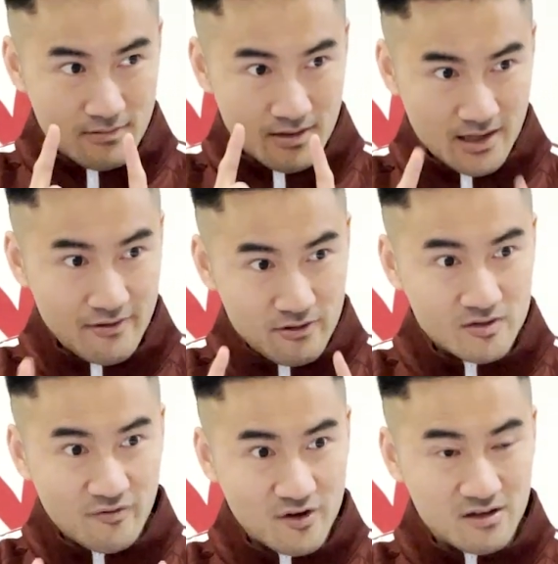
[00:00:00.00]
level of
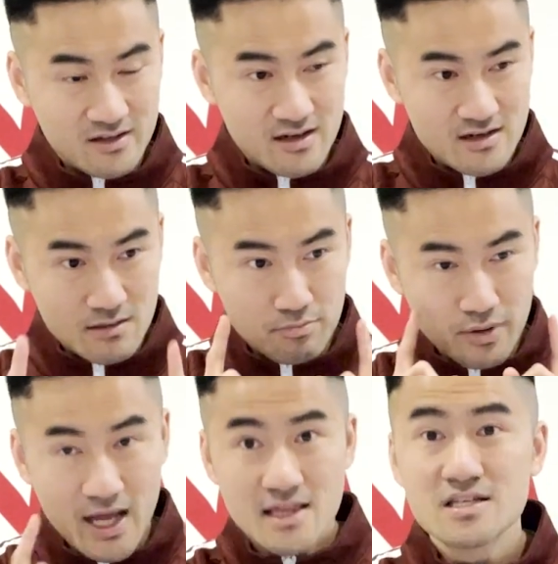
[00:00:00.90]
difficulty
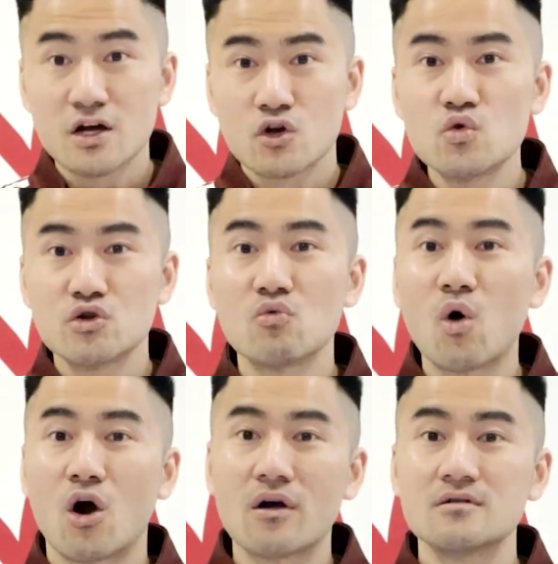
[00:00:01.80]
depends on who you
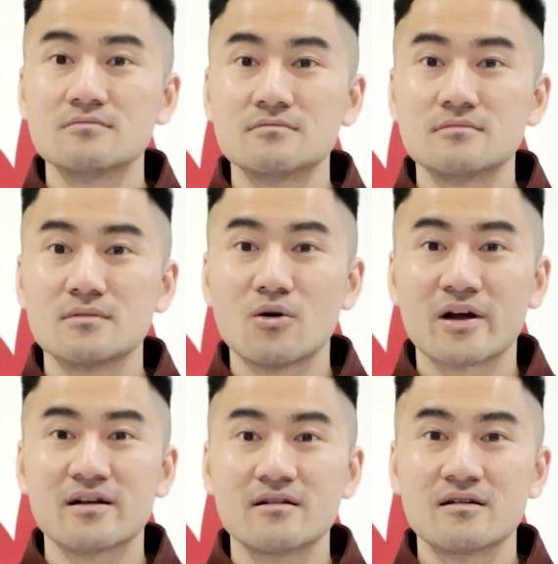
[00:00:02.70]
are,
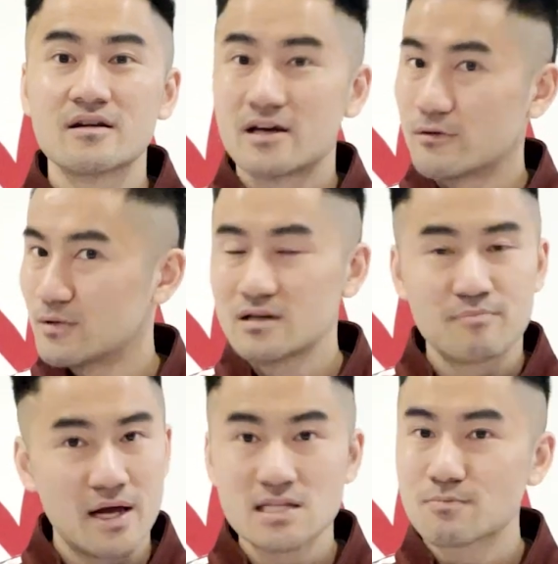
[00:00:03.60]
okay? It really
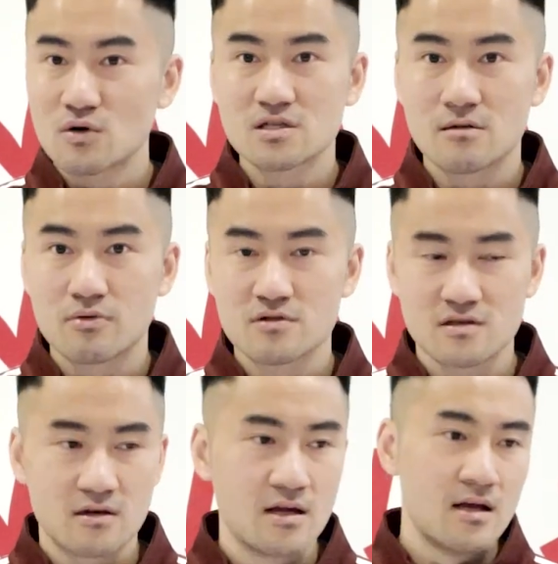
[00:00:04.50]
depends person to person.